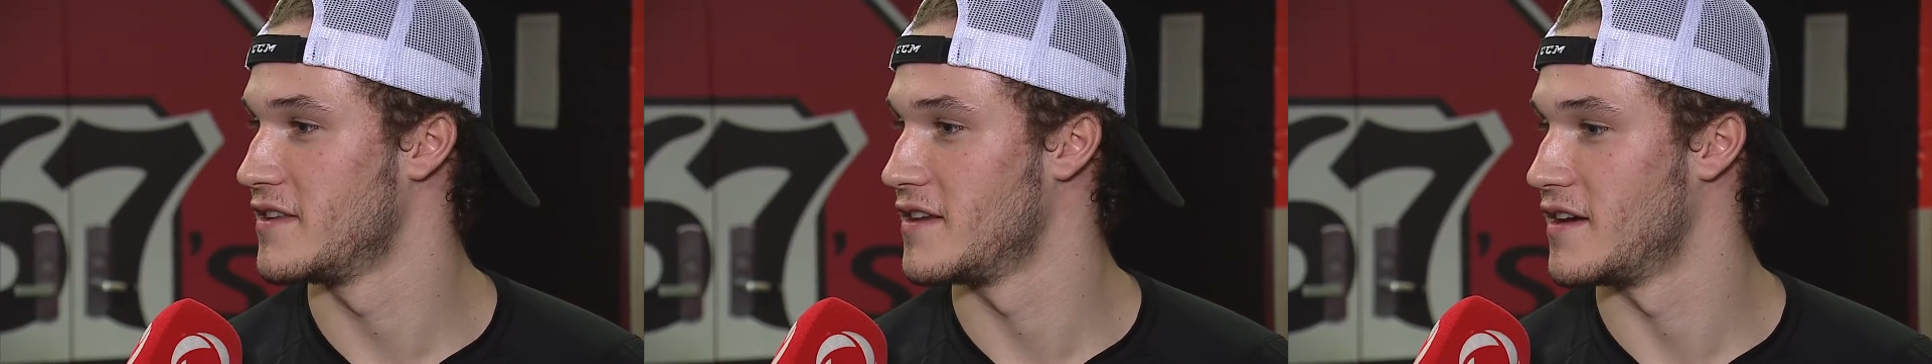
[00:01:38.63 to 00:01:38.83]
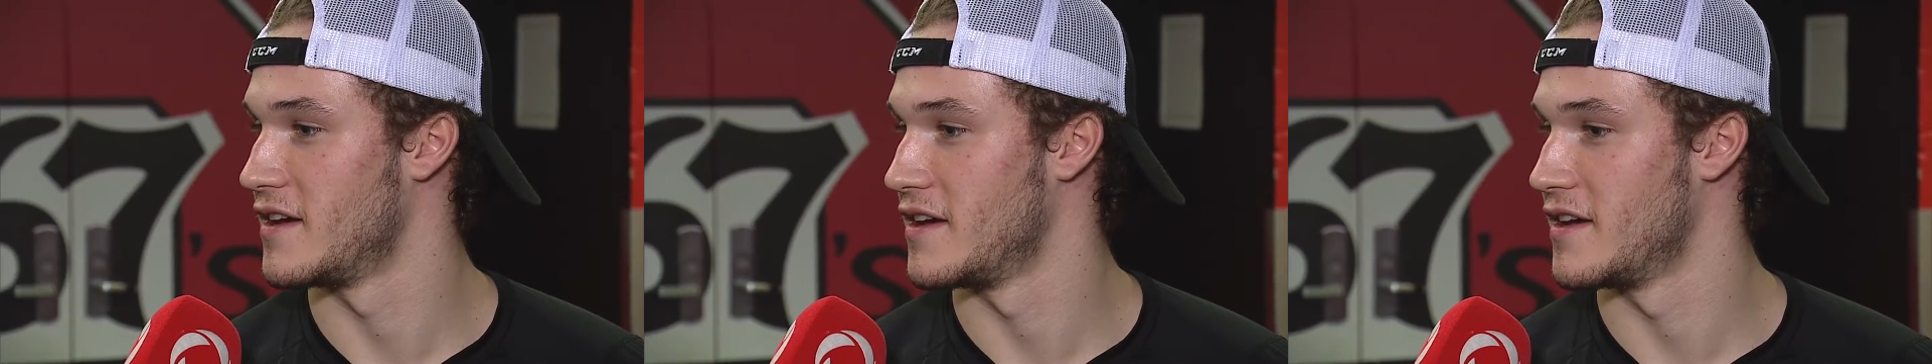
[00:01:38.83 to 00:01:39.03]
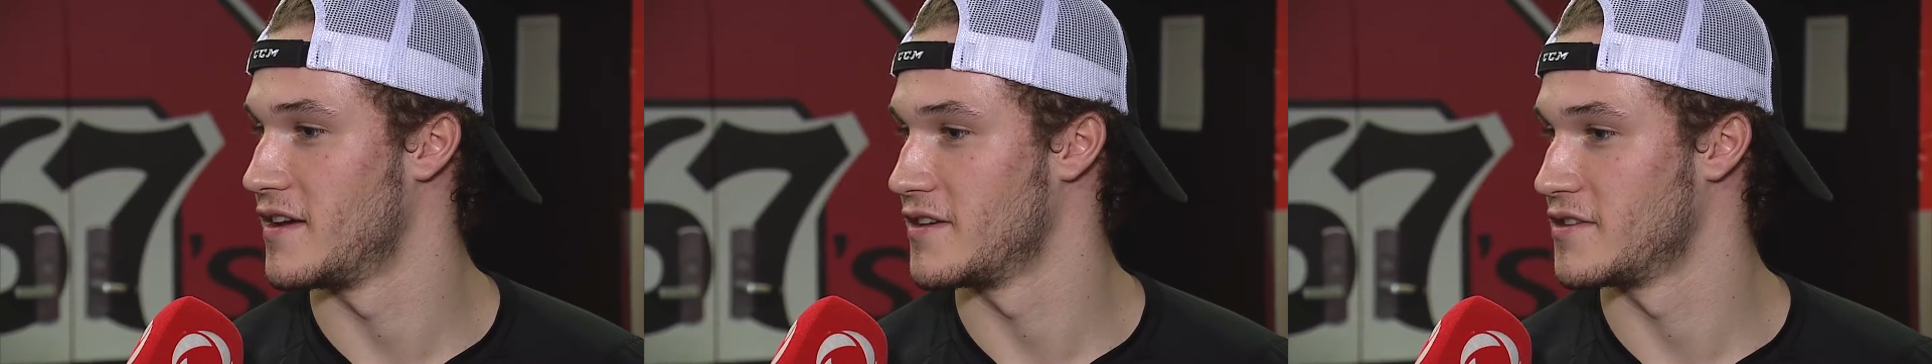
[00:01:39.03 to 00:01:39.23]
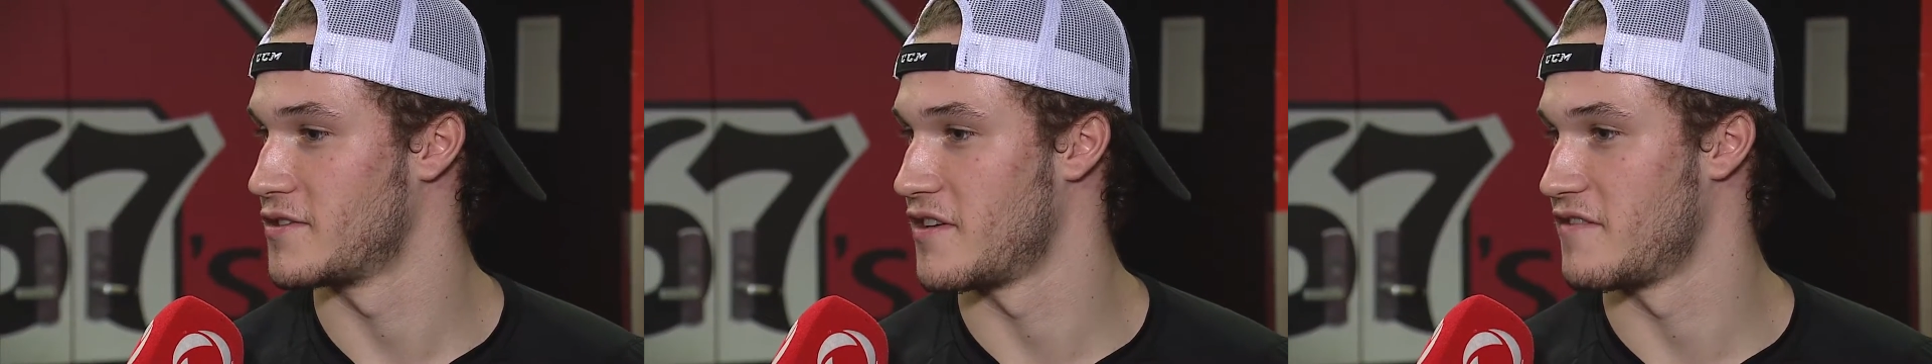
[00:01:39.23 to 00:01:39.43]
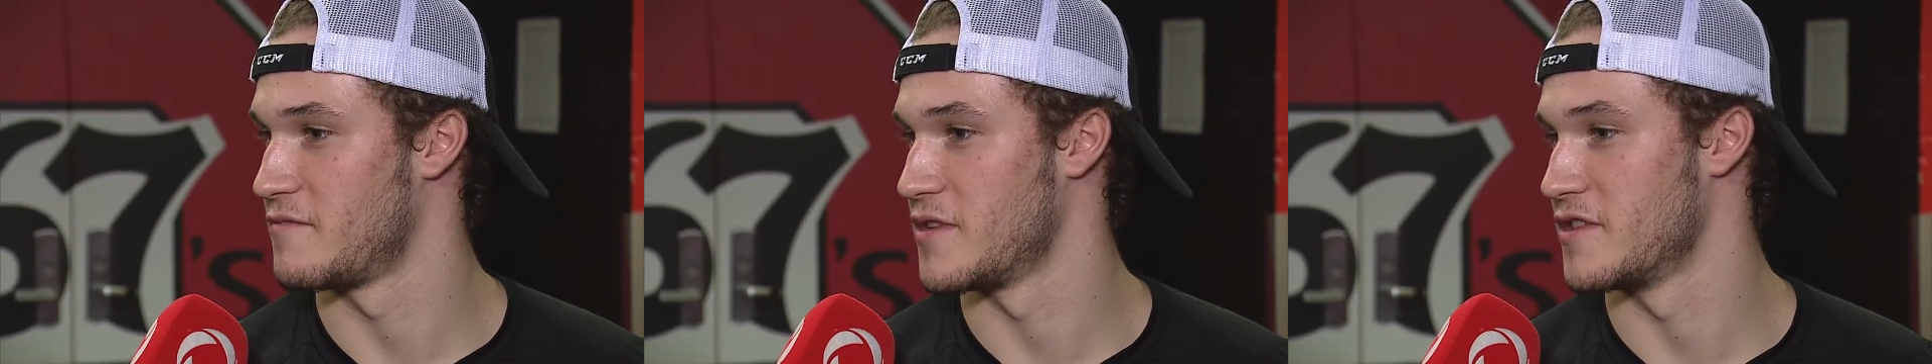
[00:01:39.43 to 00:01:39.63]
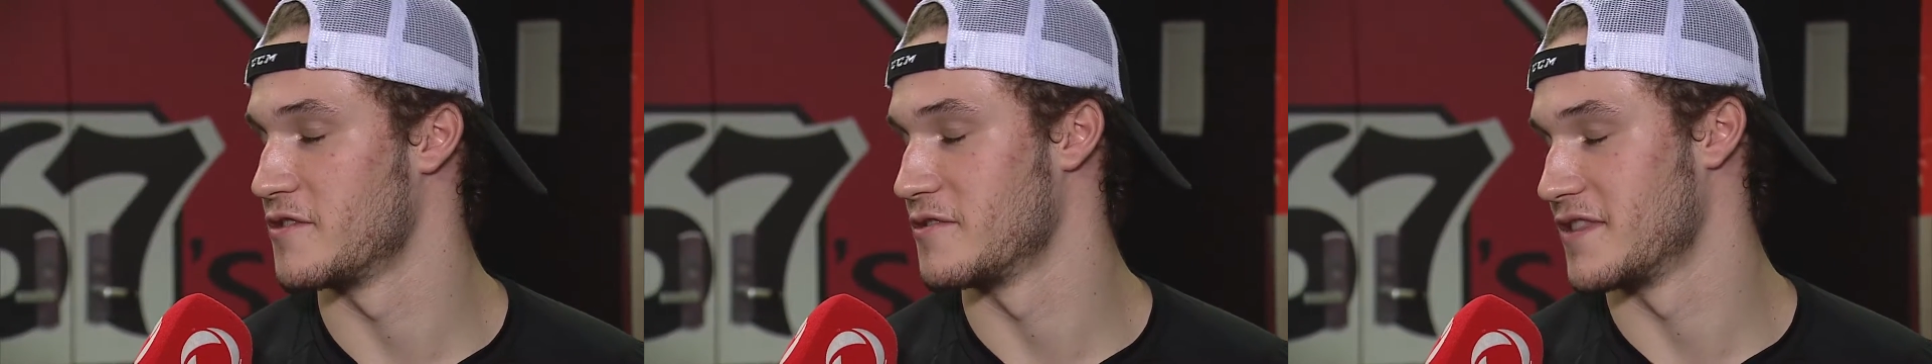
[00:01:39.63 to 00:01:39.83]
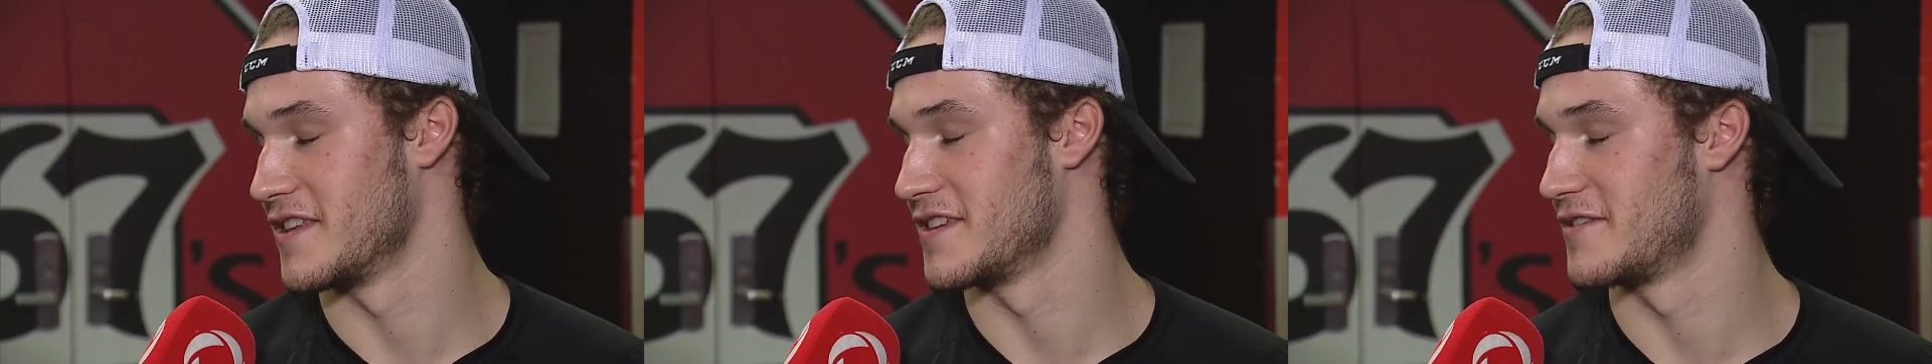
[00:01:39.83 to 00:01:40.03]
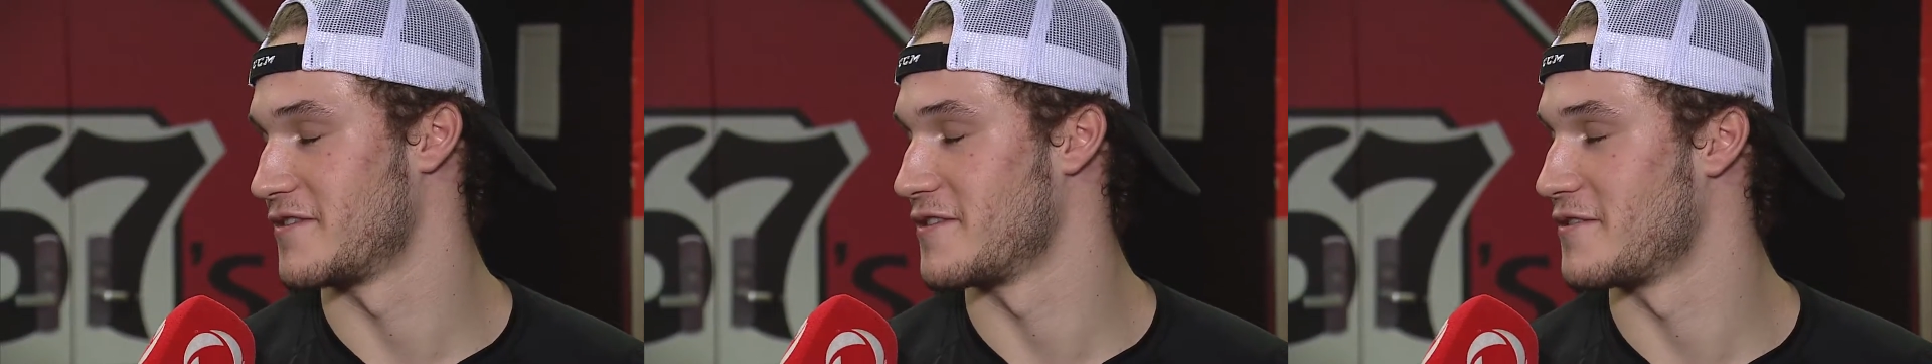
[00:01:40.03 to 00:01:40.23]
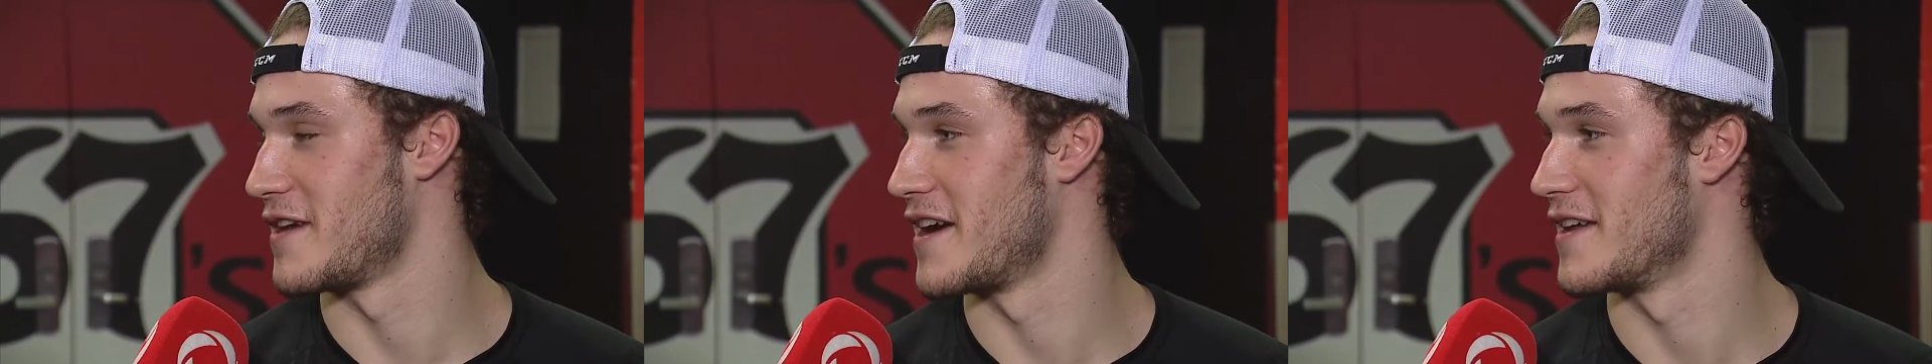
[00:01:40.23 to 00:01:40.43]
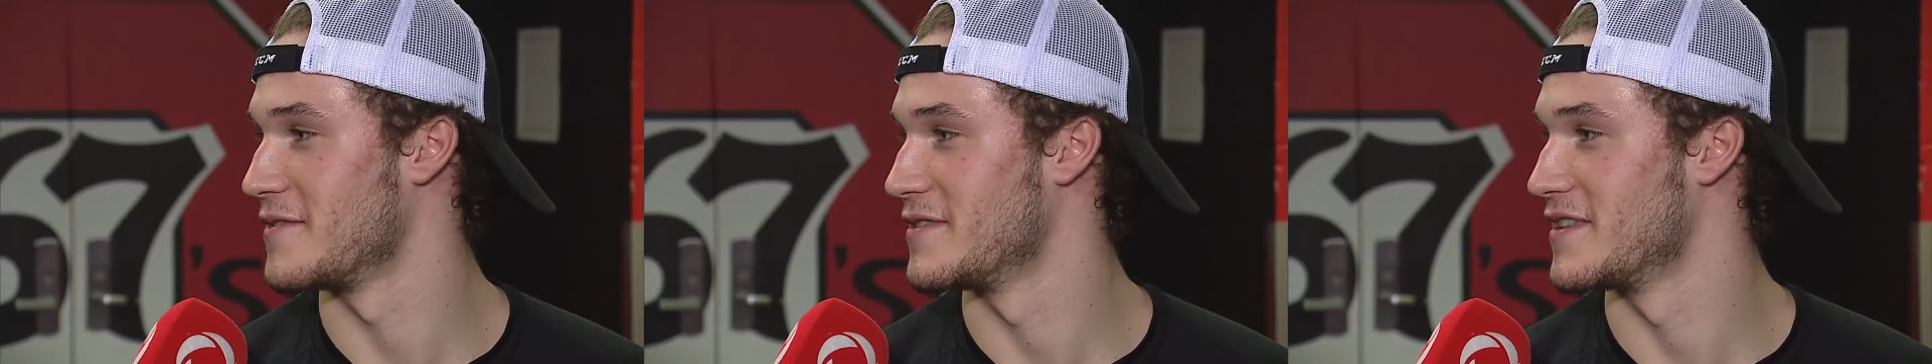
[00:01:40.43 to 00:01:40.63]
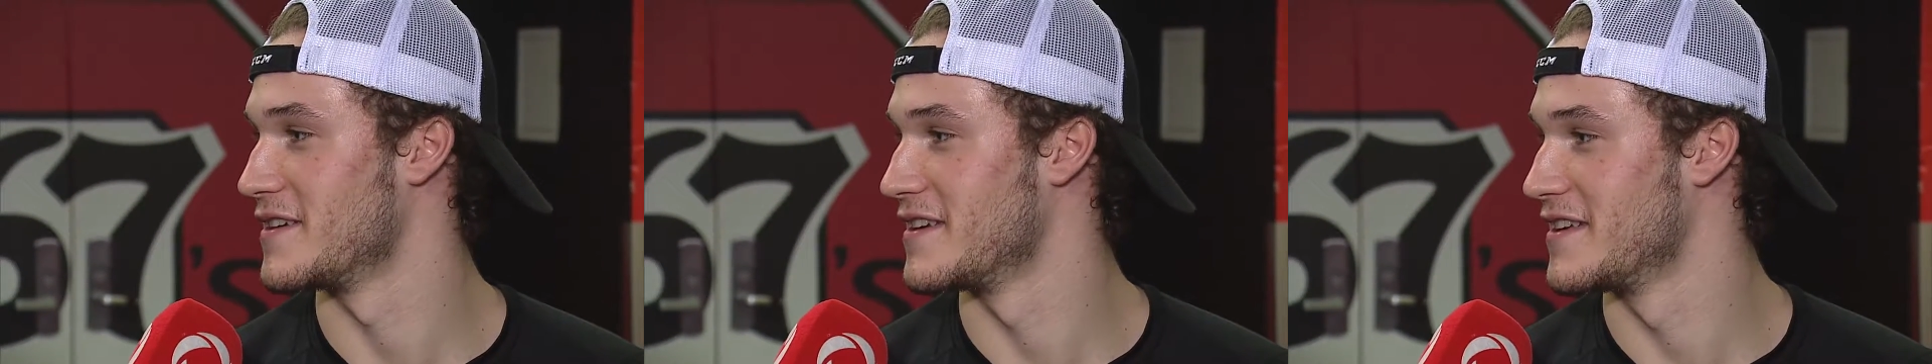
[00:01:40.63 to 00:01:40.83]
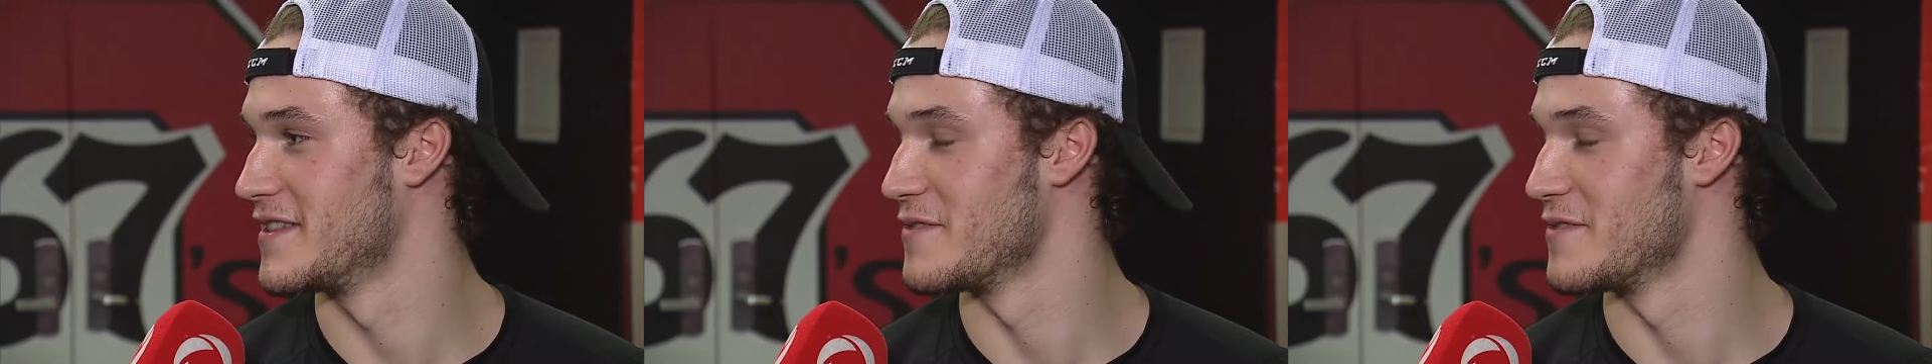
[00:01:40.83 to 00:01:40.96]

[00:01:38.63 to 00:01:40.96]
Uh, so I've been doing this for a while, the,